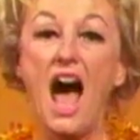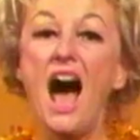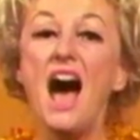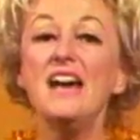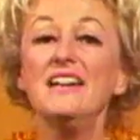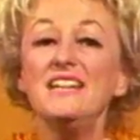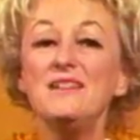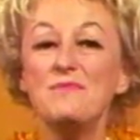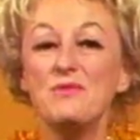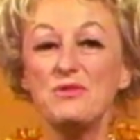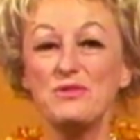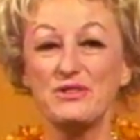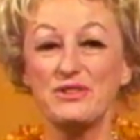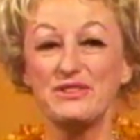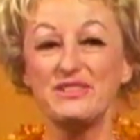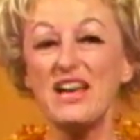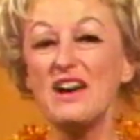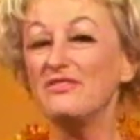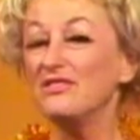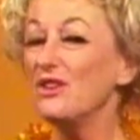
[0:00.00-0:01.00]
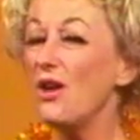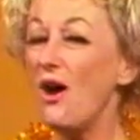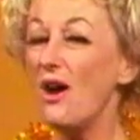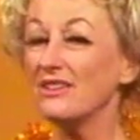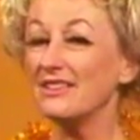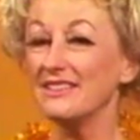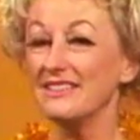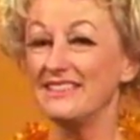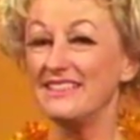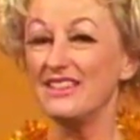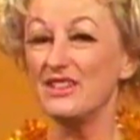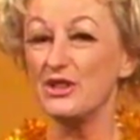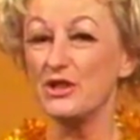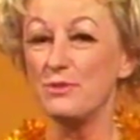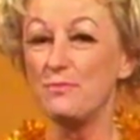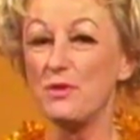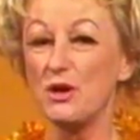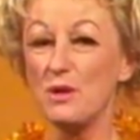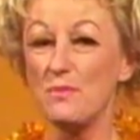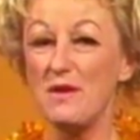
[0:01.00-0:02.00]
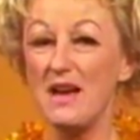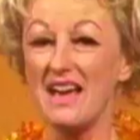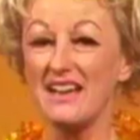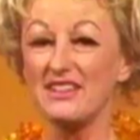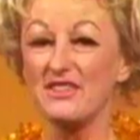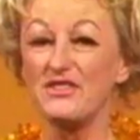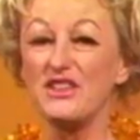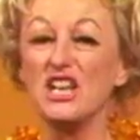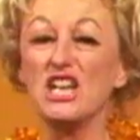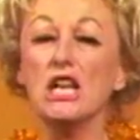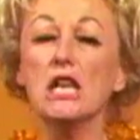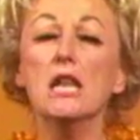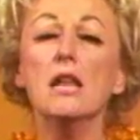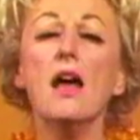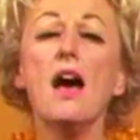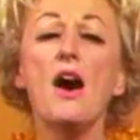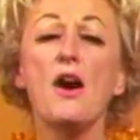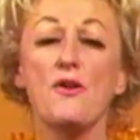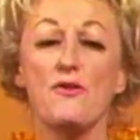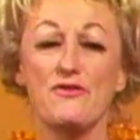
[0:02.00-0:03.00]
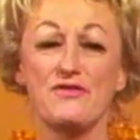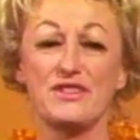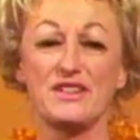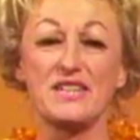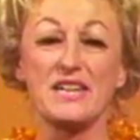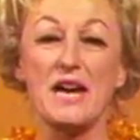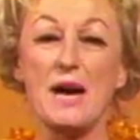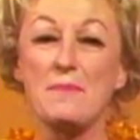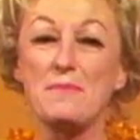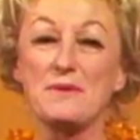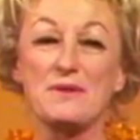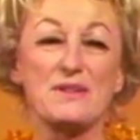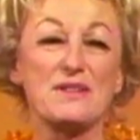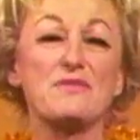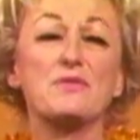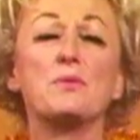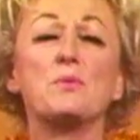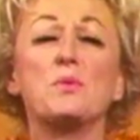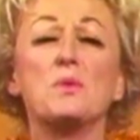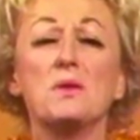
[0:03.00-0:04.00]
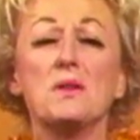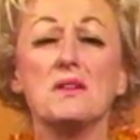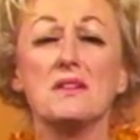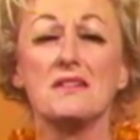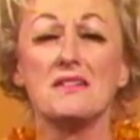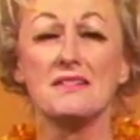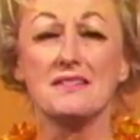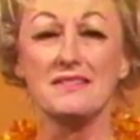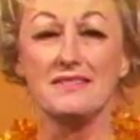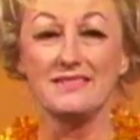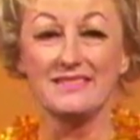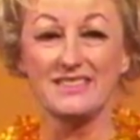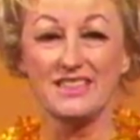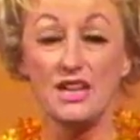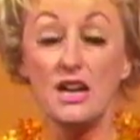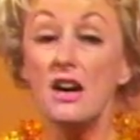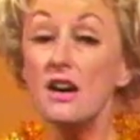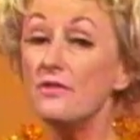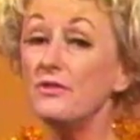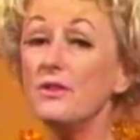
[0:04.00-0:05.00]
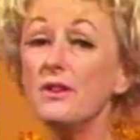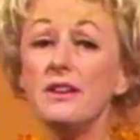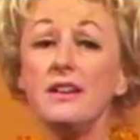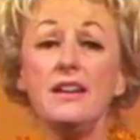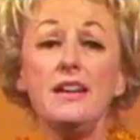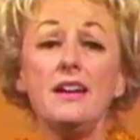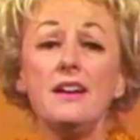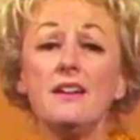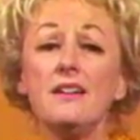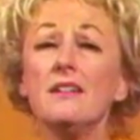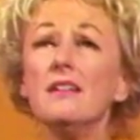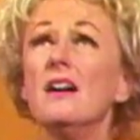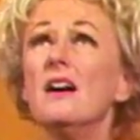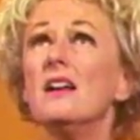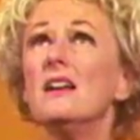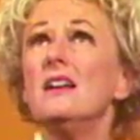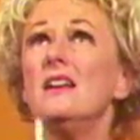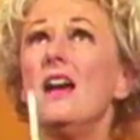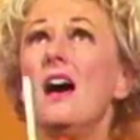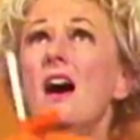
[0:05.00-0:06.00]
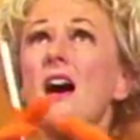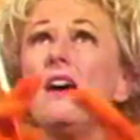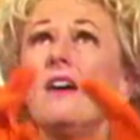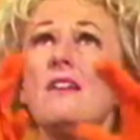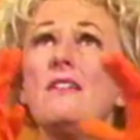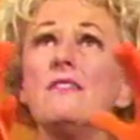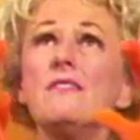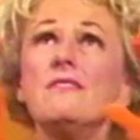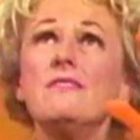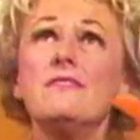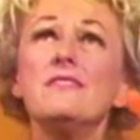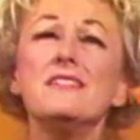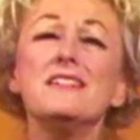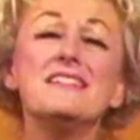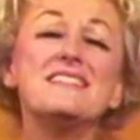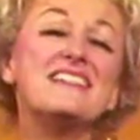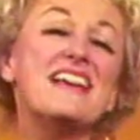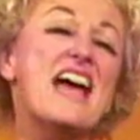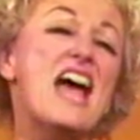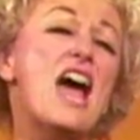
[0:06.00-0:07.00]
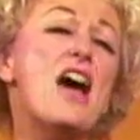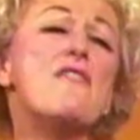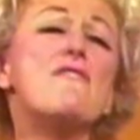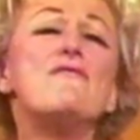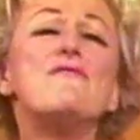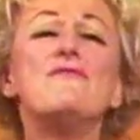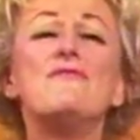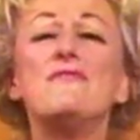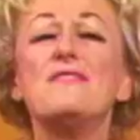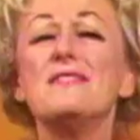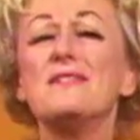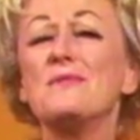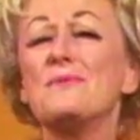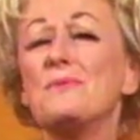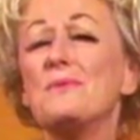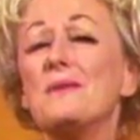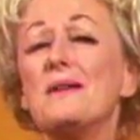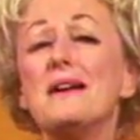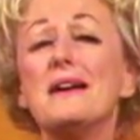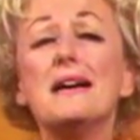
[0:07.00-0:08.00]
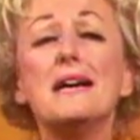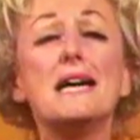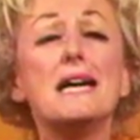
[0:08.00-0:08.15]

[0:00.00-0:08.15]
Honeymooners have long considered Burbank the love capital of the world. For here, love is everywhere.